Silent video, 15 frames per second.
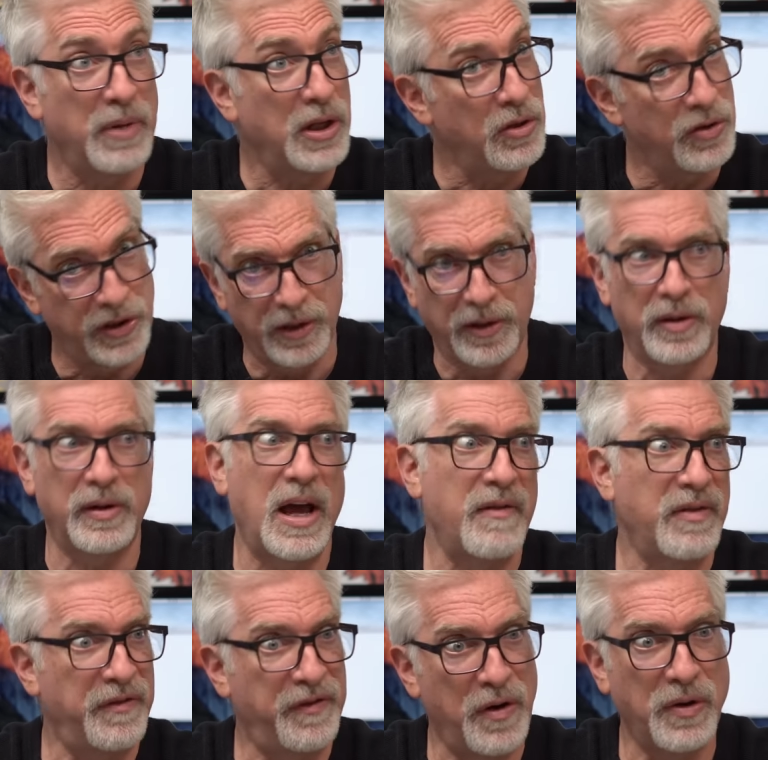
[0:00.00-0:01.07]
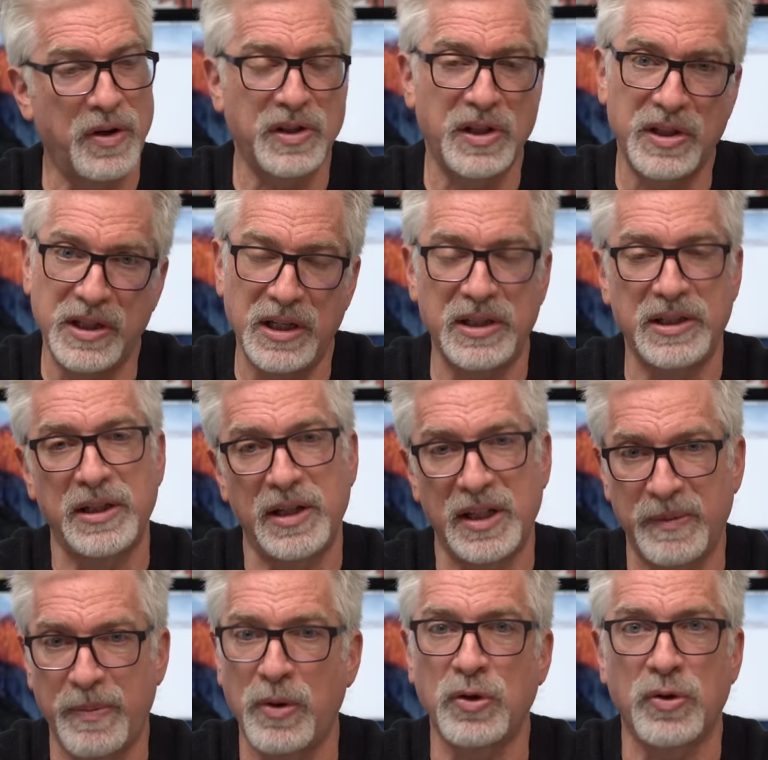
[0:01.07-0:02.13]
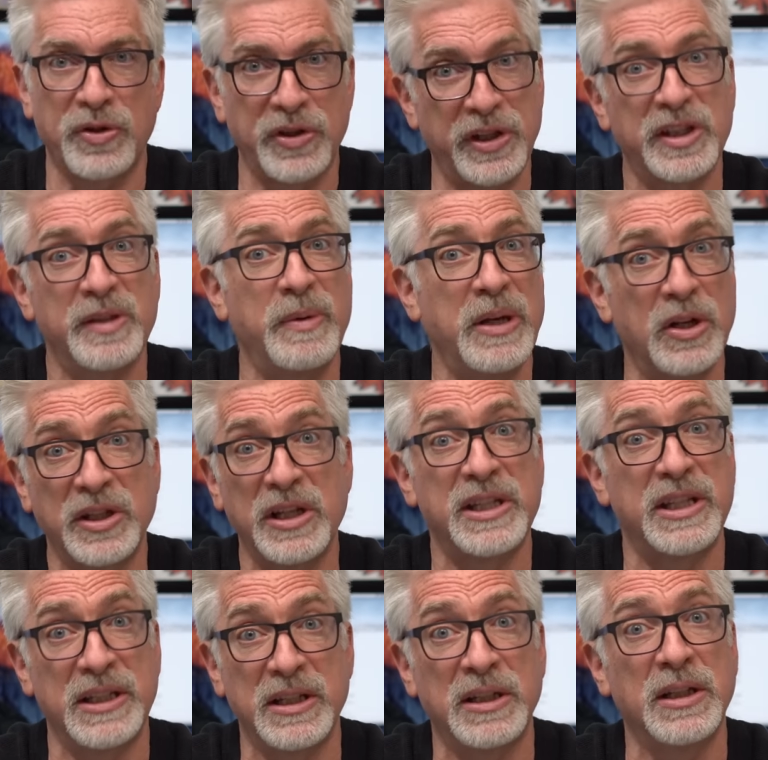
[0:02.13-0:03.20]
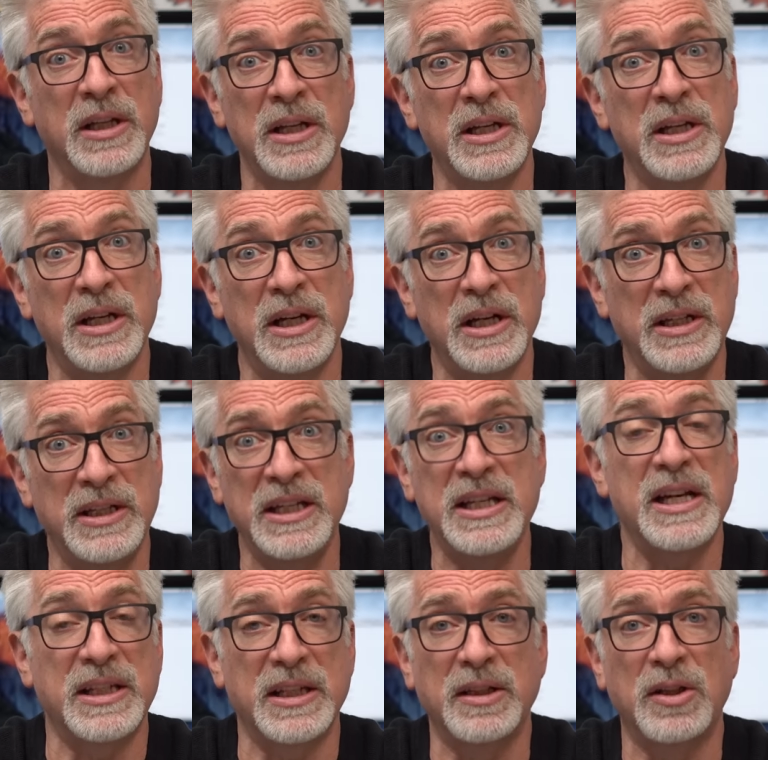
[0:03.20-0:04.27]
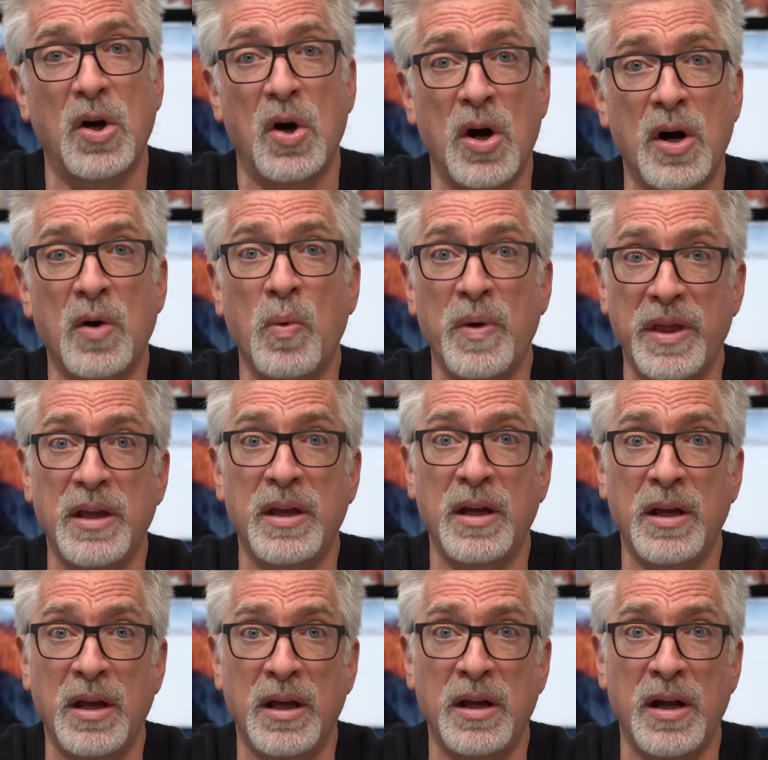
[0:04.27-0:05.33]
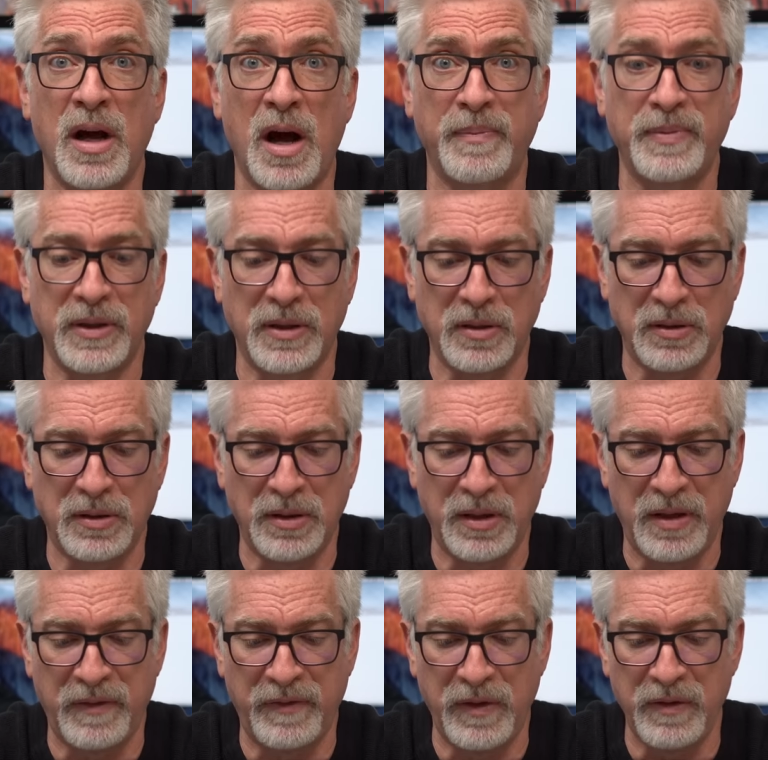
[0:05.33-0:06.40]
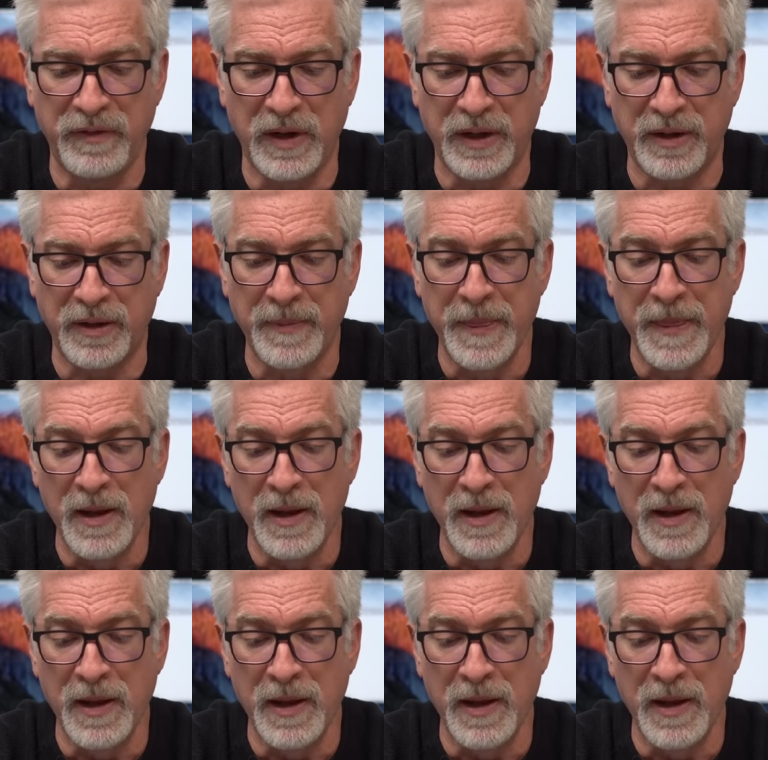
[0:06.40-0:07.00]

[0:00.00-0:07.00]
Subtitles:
But you still don't have the focus assists and exposure assists because it's still a DSLR with an optical viewfinder.